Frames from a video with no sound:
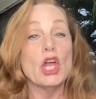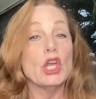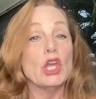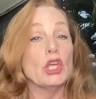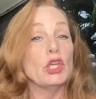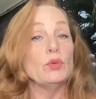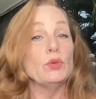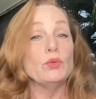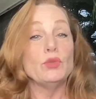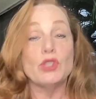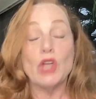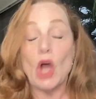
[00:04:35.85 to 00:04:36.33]
You
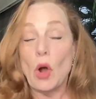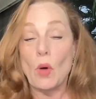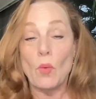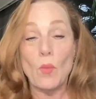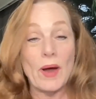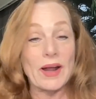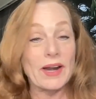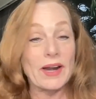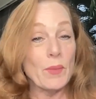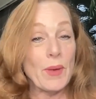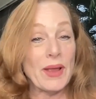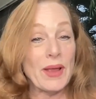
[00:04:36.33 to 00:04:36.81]
don't
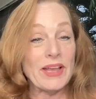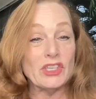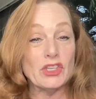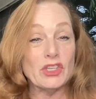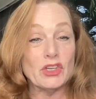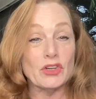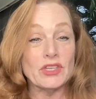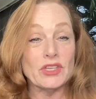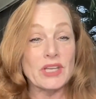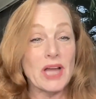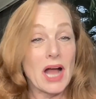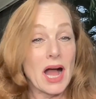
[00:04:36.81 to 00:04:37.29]
want to waste your
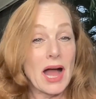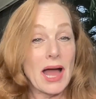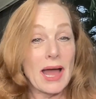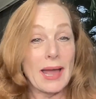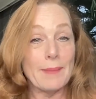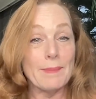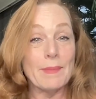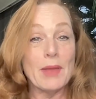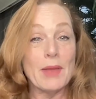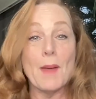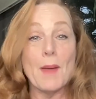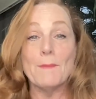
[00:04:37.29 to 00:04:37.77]

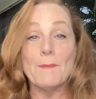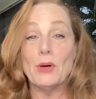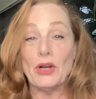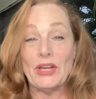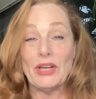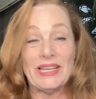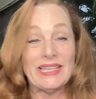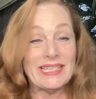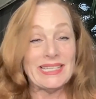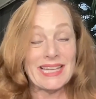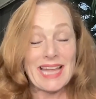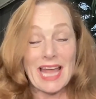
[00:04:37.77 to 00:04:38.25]
time putting
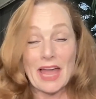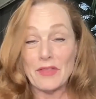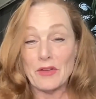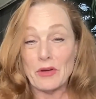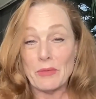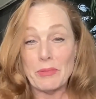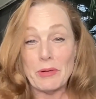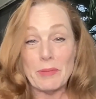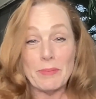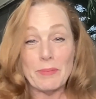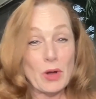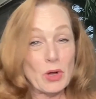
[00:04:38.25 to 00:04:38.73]
together a
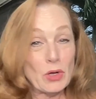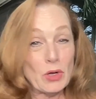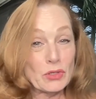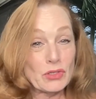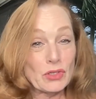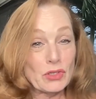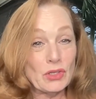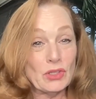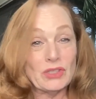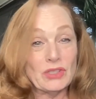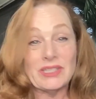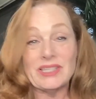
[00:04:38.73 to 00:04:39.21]

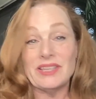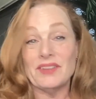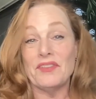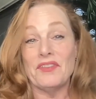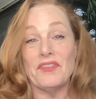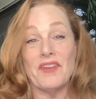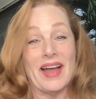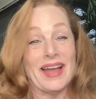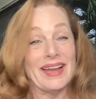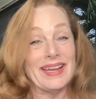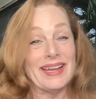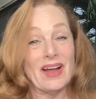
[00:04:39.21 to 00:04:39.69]
proposal to
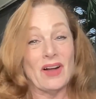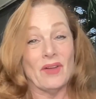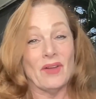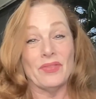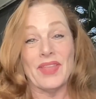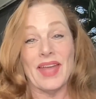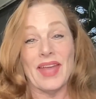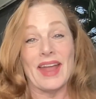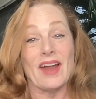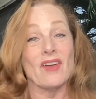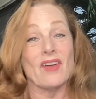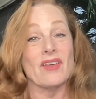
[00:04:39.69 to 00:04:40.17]
find out
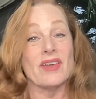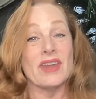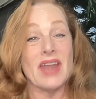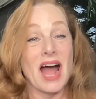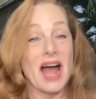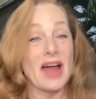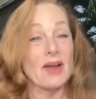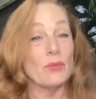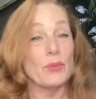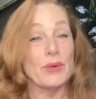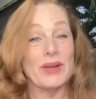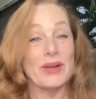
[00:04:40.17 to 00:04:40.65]
they are
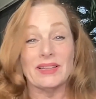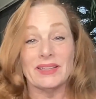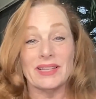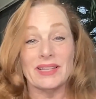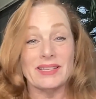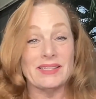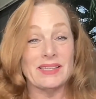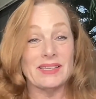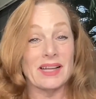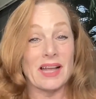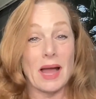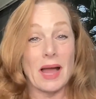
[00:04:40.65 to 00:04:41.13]
not
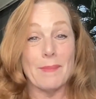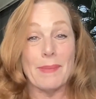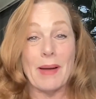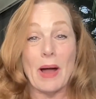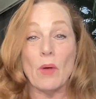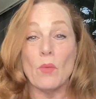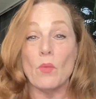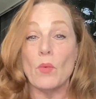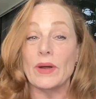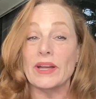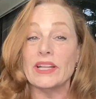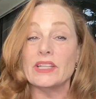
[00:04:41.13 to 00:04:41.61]
realistic about
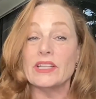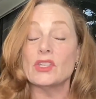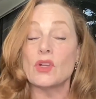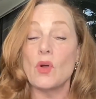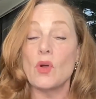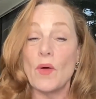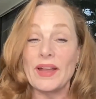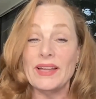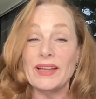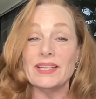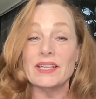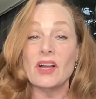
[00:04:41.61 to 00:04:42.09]
what it's
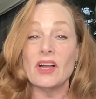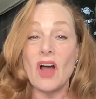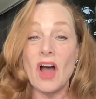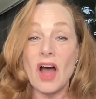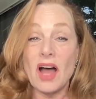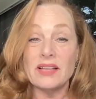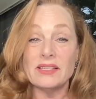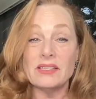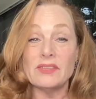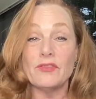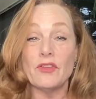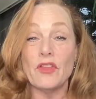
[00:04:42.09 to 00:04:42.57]
going to
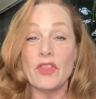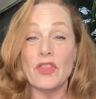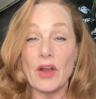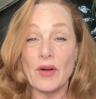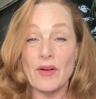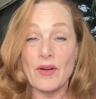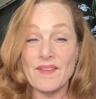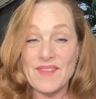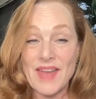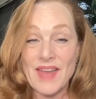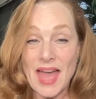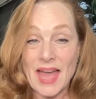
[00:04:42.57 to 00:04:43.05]
cost for their
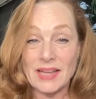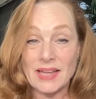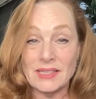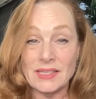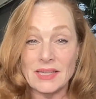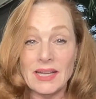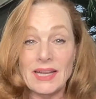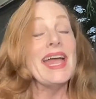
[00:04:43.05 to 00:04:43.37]
event.